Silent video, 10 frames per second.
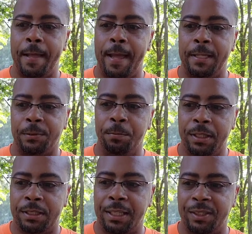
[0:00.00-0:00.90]
as
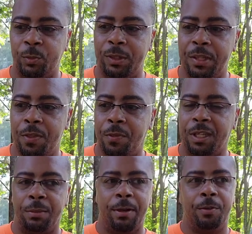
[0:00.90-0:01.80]
much as we
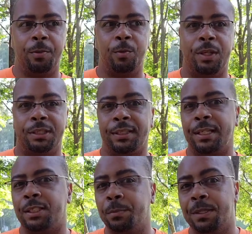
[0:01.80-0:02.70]
think about what it's
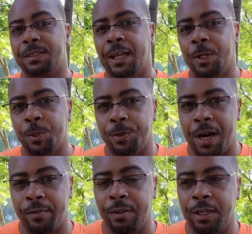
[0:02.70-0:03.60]
like to be a tanker
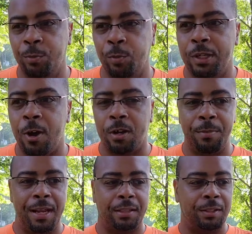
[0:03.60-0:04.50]
driver, and we
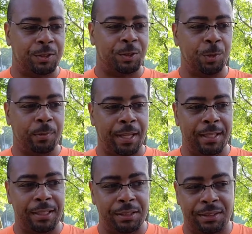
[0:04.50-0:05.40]
automatically assume that
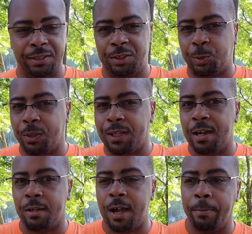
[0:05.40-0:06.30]
it's sort of
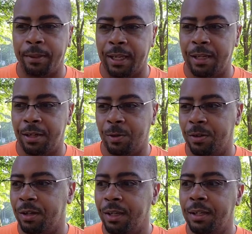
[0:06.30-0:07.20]
kind of complicated,
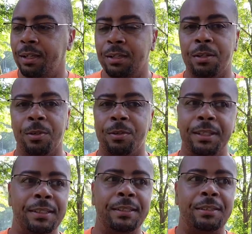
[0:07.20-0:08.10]
or you know,
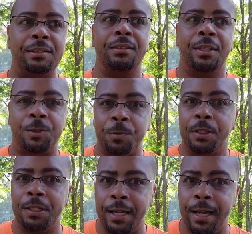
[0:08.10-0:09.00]
it's it's
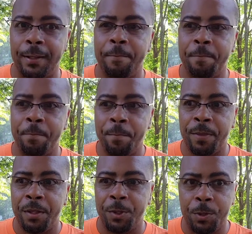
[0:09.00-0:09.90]
really not.
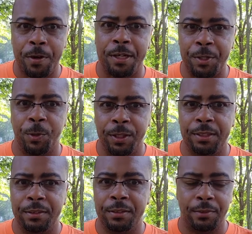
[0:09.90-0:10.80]
You already do it,
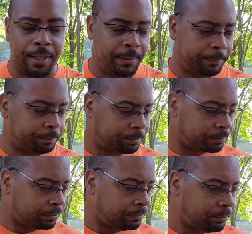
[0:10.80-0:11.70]
right?
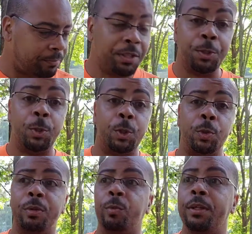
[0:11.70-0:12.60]
You
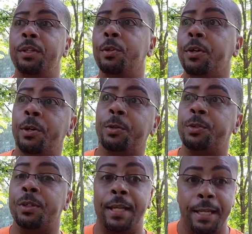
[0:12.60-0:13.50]
do it when you go
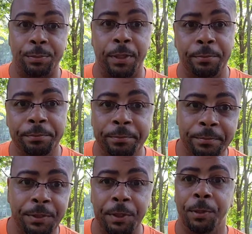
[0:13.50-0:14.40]
to the gas pump.
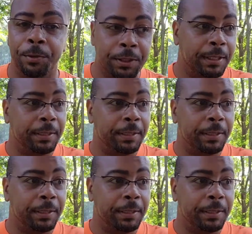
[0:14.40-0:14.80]
You know,